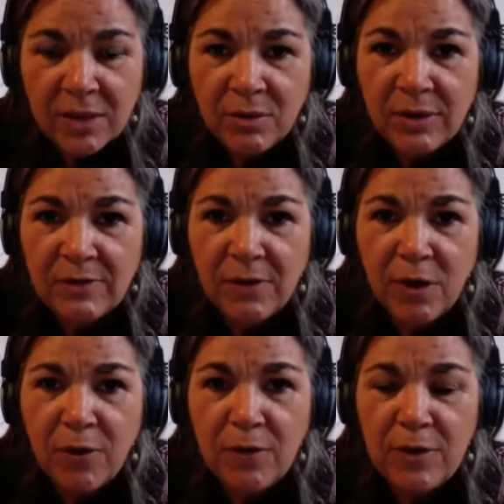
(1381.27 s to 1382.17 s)
We've
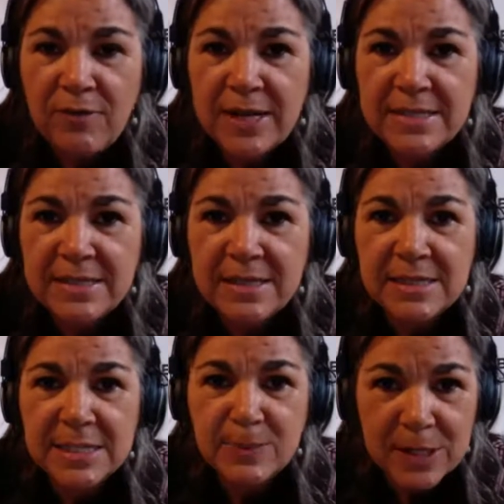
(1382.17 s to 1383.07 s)
overinvested
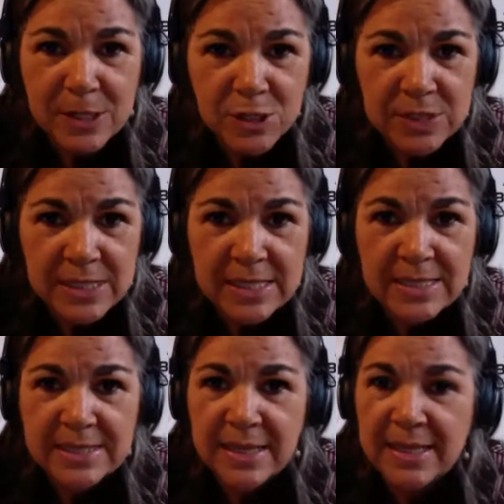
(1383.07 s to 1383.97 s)

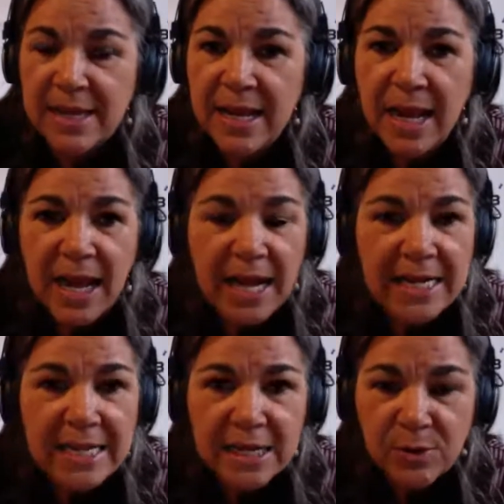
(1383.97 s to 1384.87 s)
specialties and
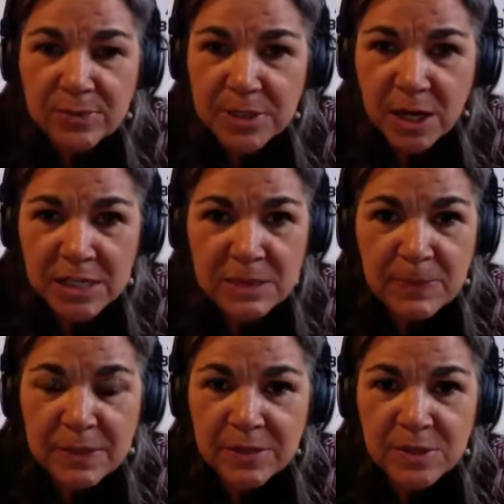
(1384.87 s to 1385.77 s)
highly equipped
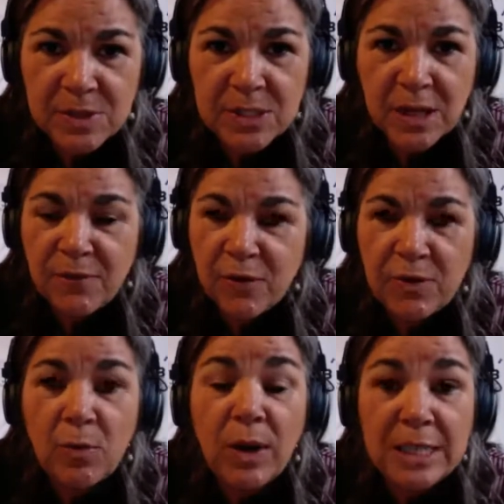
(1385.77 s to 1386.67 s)
hospitals for the
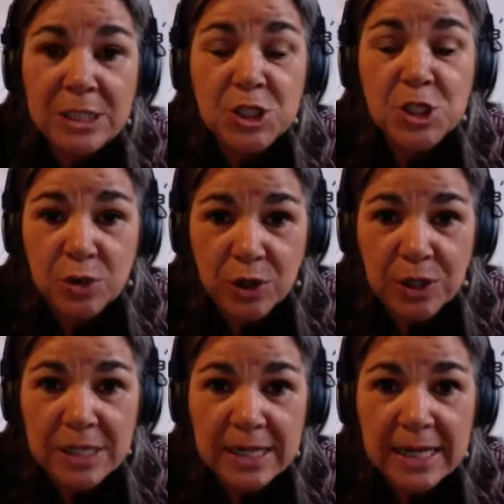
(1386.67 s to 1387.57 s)

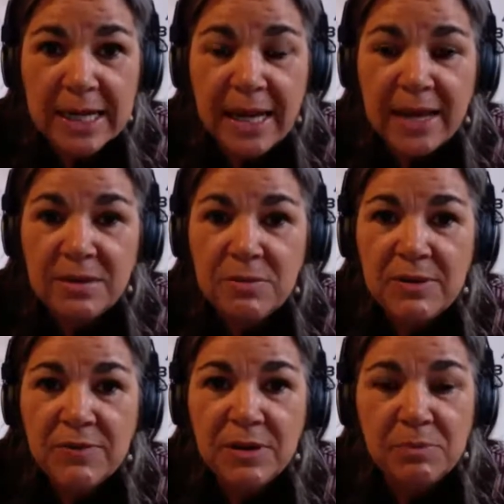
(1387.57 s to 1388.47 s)
well-insured, and
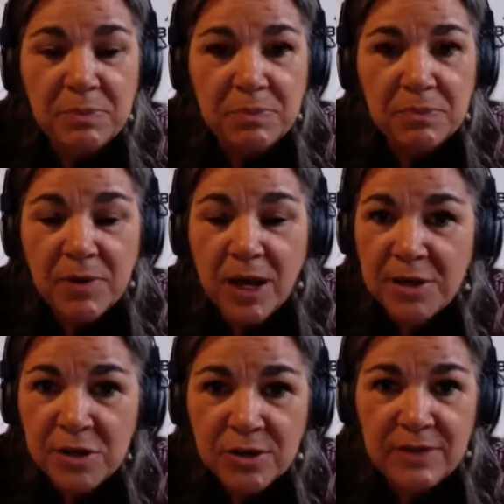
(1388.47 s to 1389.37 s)
we've
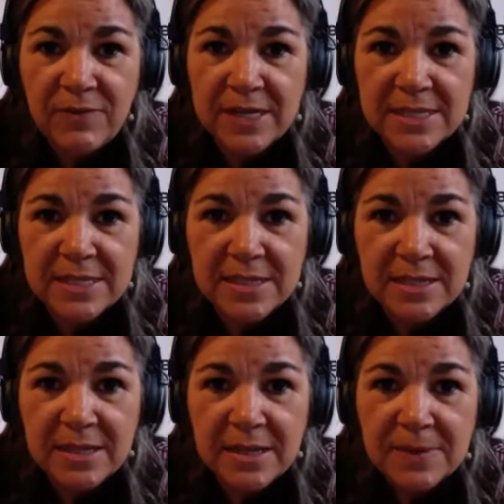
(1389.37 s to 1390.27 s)

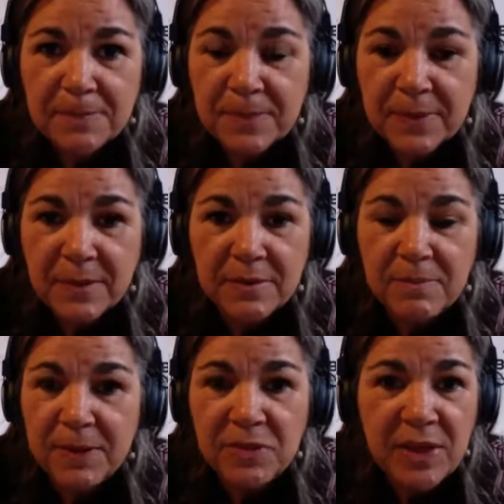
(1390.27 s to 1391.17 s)
underinvested
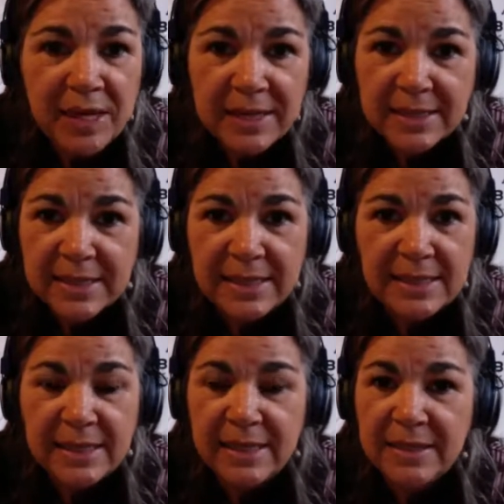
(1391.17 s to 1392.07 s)
pathetically
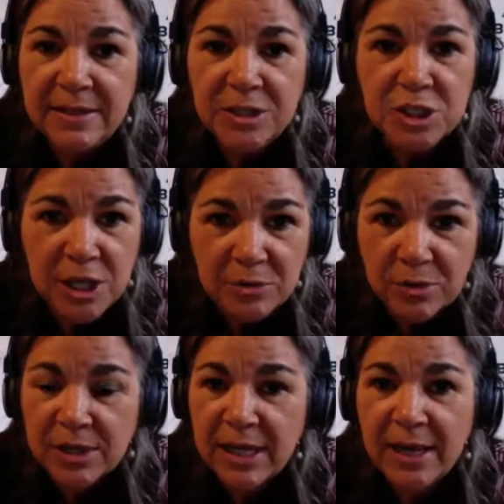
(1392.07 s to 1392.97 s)
in
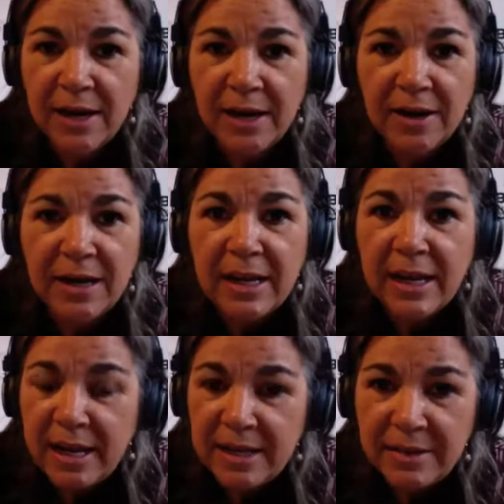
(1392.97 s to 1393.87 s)
general care
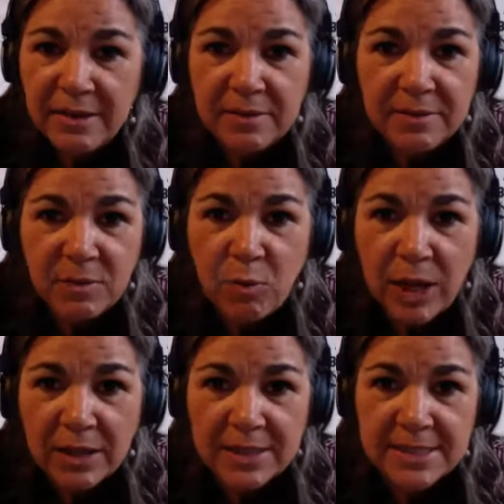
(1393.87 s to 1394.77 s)
and
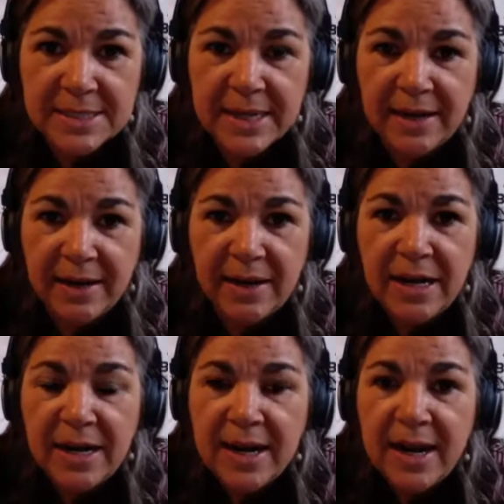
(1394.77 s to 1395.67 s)
wellness care.
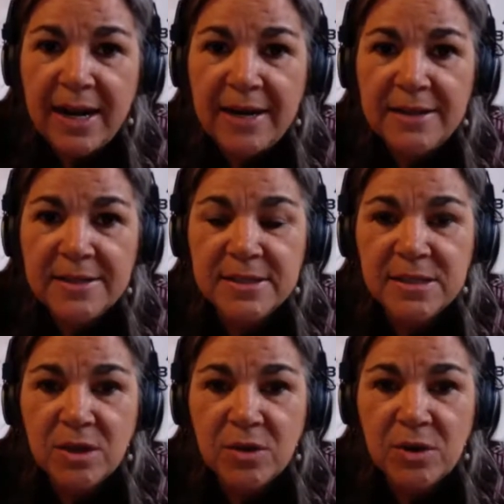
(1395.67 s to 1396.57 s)
And
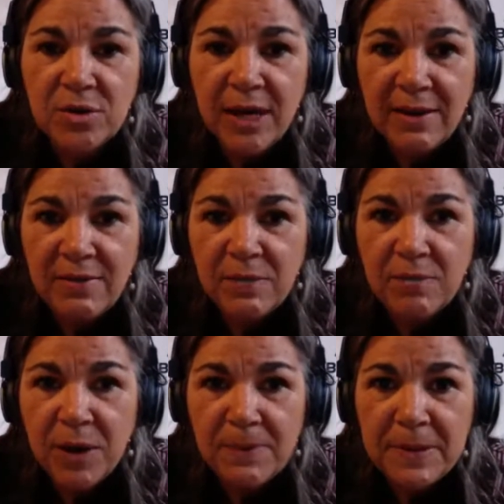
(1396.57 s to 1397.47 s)
so you have
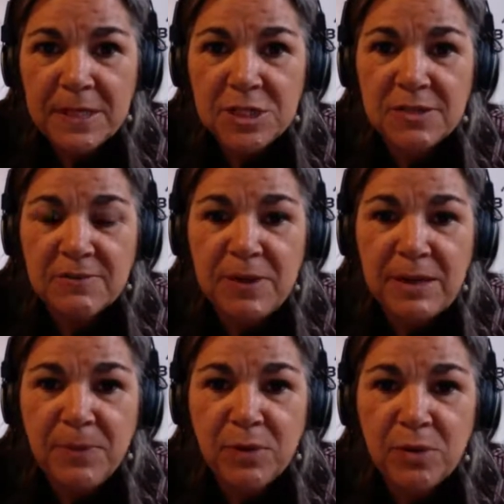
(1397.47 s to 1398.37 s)
populations of
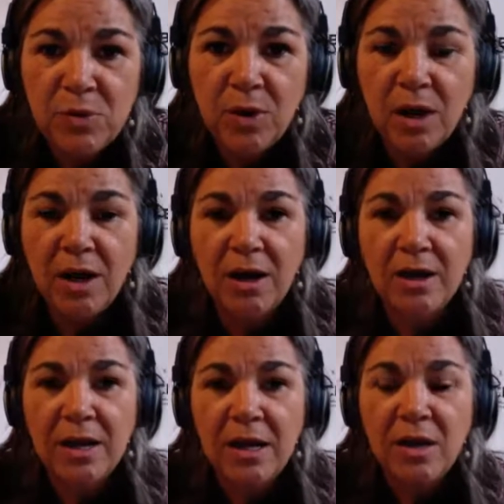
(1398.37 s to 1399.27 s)
people who
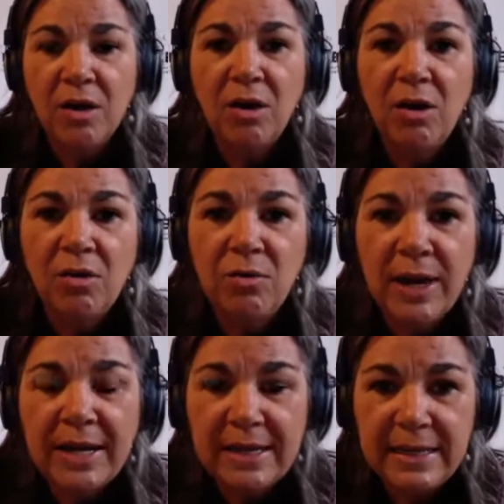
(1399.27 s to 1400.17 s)
are
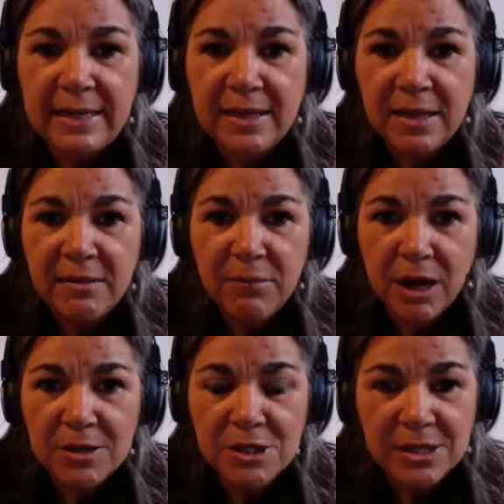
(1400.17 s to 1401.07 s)
already
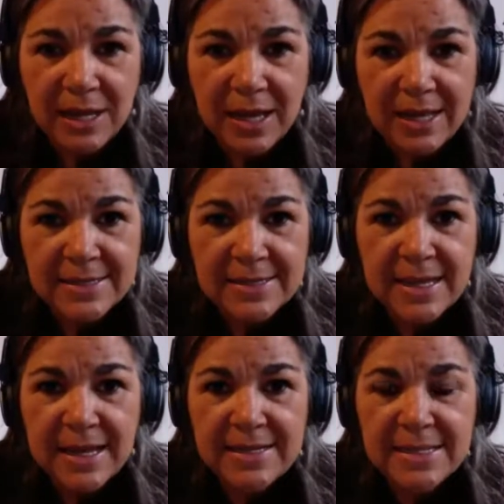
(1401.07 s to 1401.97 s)
marginalized
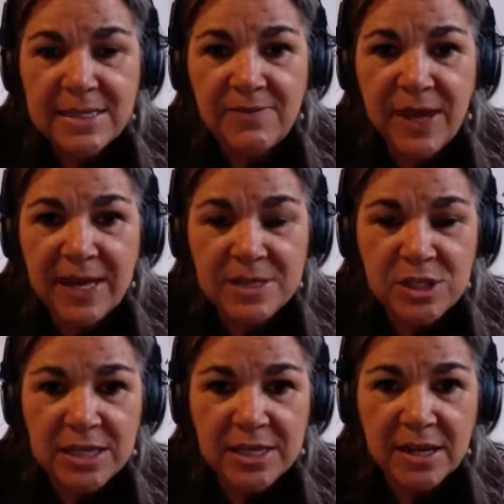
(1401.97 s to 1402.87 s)
and disadvantaged
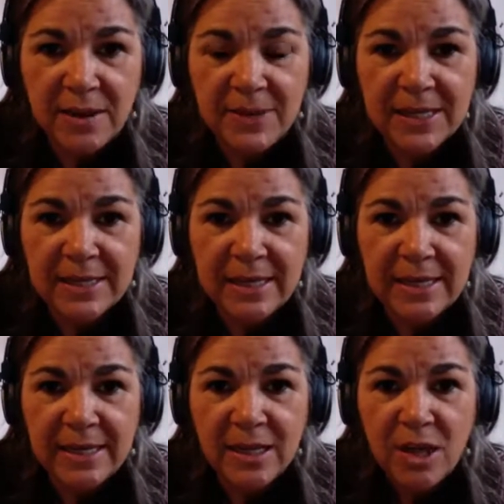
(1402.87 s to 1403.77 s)

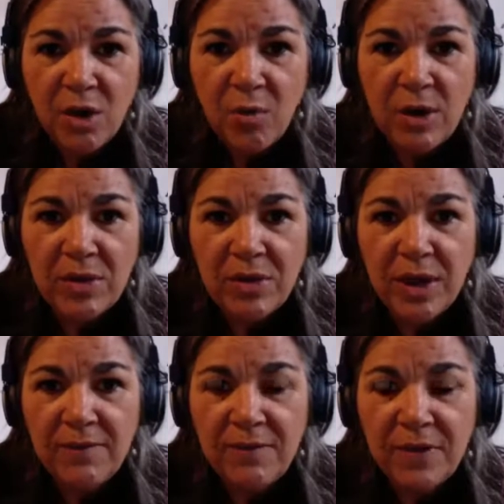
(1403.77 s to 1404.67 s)
economically with
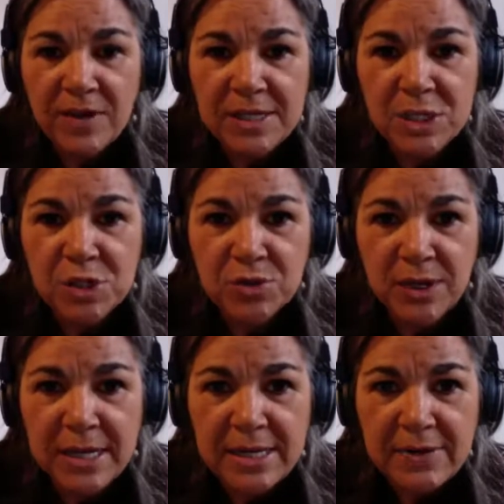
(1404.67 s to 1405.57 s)
a very
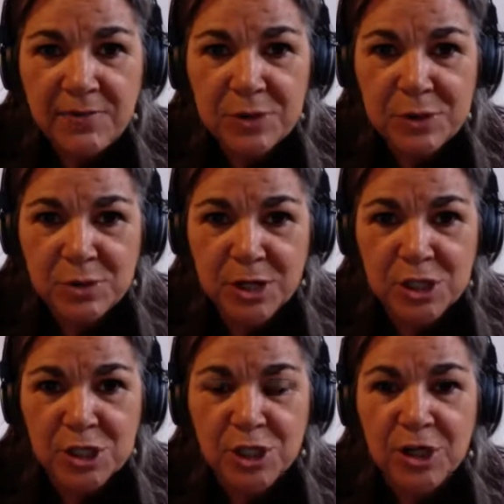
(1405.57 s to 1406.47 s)
strained
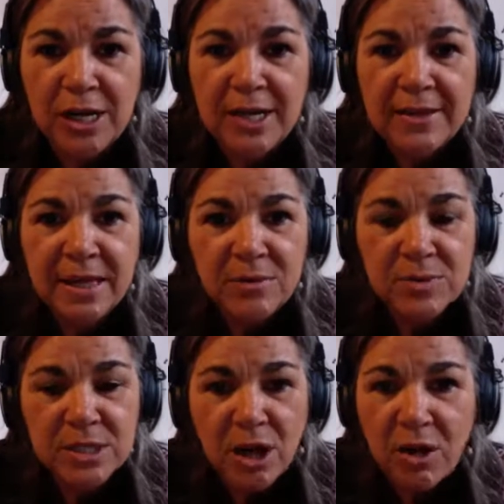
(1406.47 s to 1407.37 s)
infrastructure that
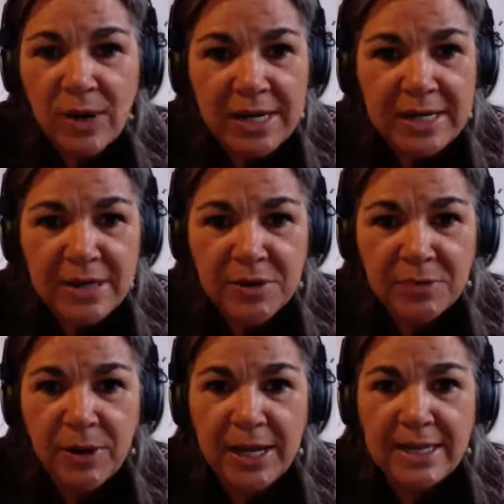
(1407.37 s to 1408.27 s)
was already near the
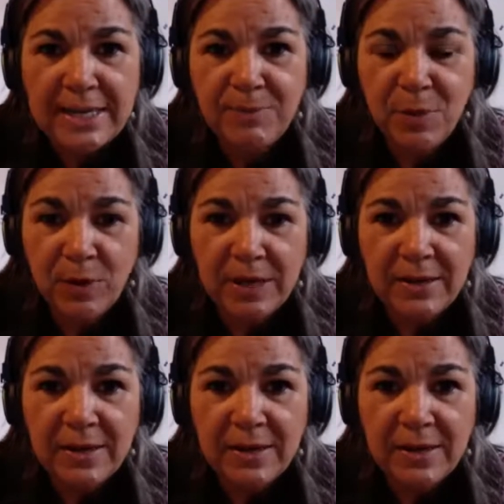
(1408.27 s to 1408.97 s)
breaking point.